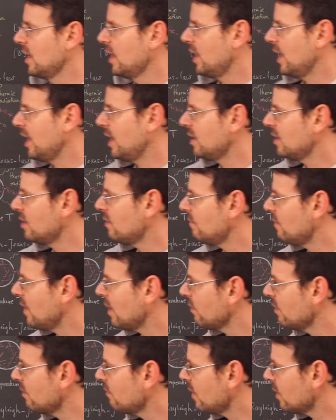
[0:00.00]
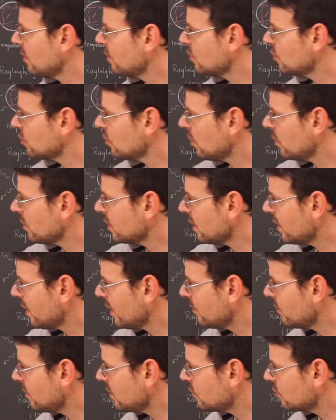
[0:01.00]
and in a very, very short
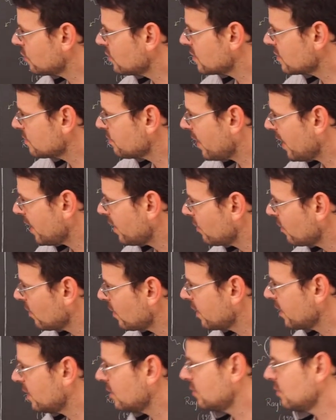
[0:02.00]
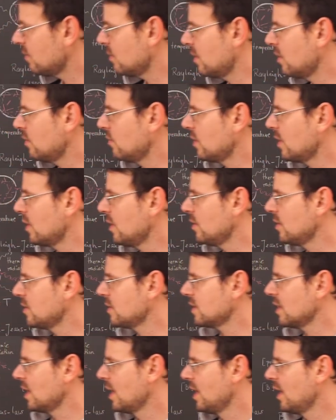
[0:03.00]
time it should spiral into the
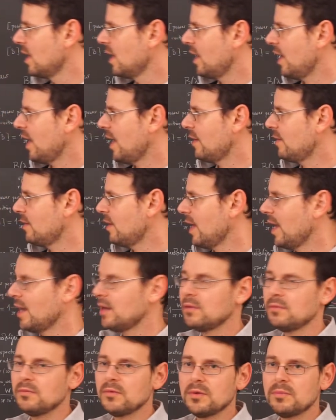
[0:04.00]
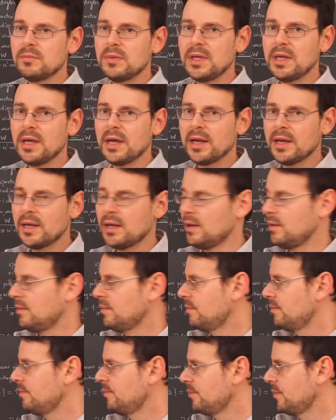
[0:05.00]
nucleus and the atom would be gone.
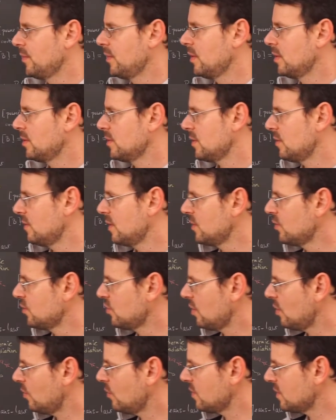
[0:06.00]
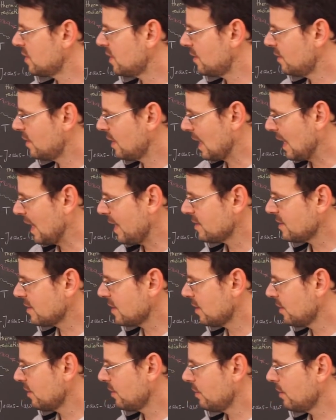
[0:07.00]
So this shows that the
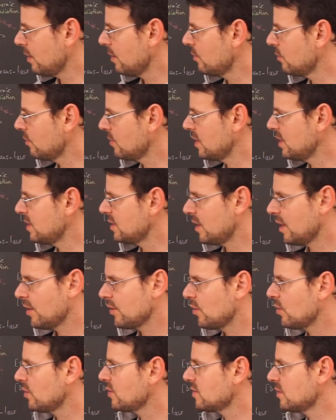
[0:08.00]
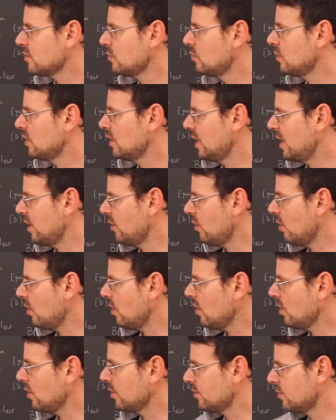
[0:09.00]
classical theories are not suited at
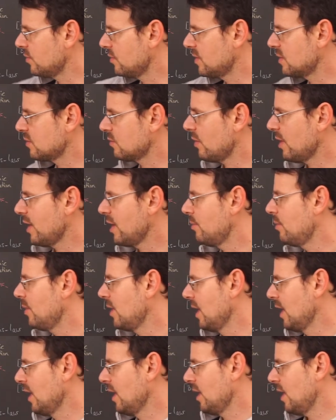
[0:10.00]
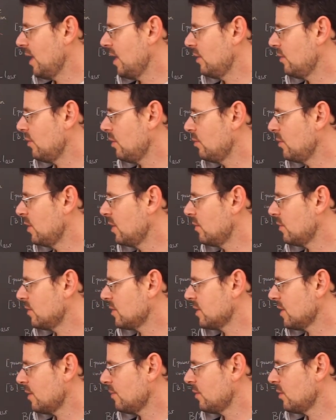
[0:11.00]
all to describe atomic or
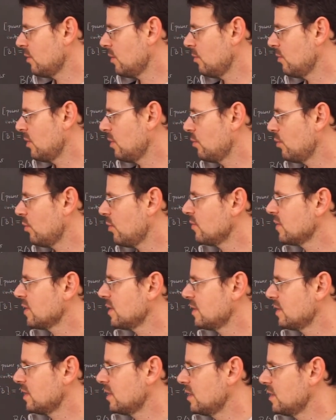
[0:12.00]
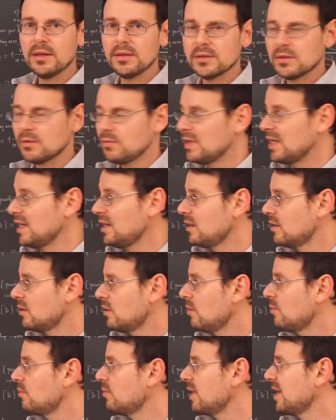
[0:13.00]
subatomic processes. So we need a
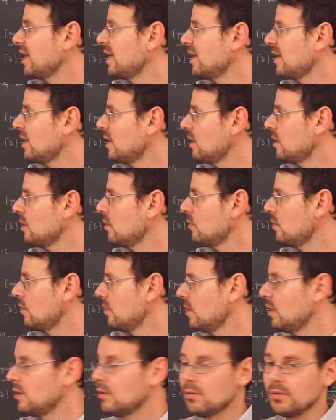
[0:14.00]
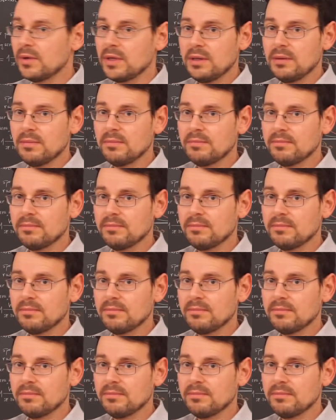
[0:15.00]
completely new theory.